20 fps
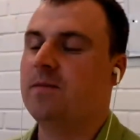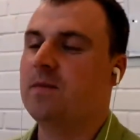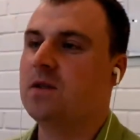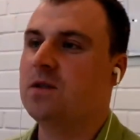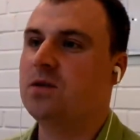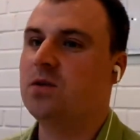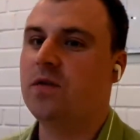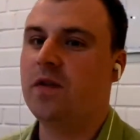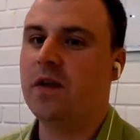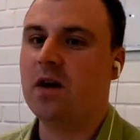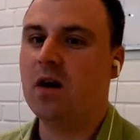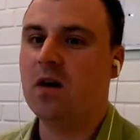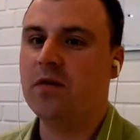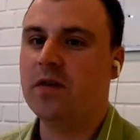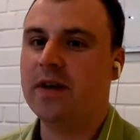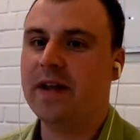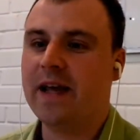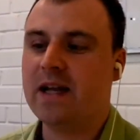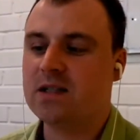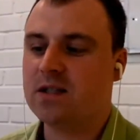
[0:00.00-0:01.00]
Do they
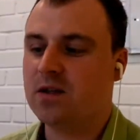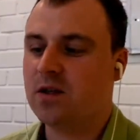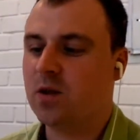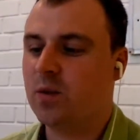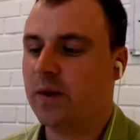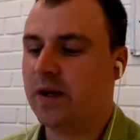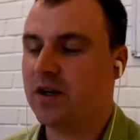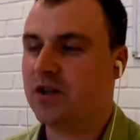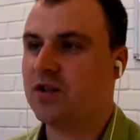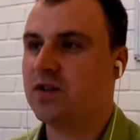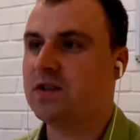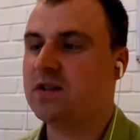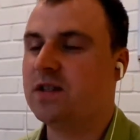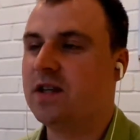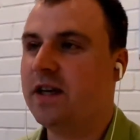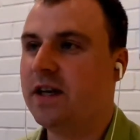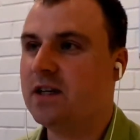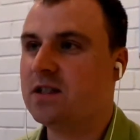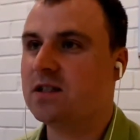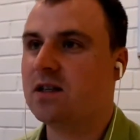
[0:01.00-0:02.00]
often ask you questions?
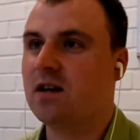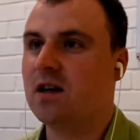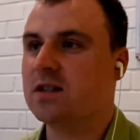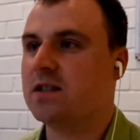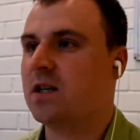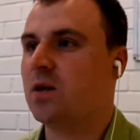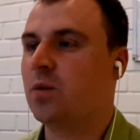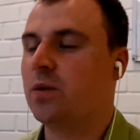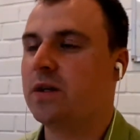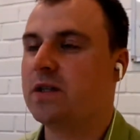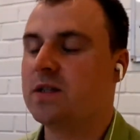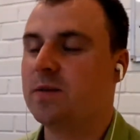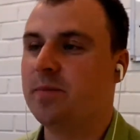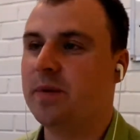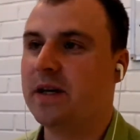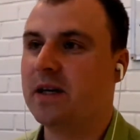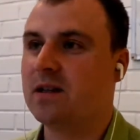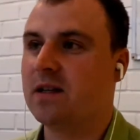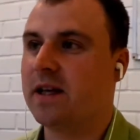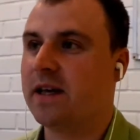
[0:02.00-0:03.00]
Hey, Scott, I want to
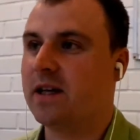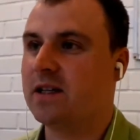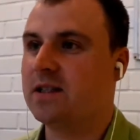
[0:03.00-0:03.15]
speak like a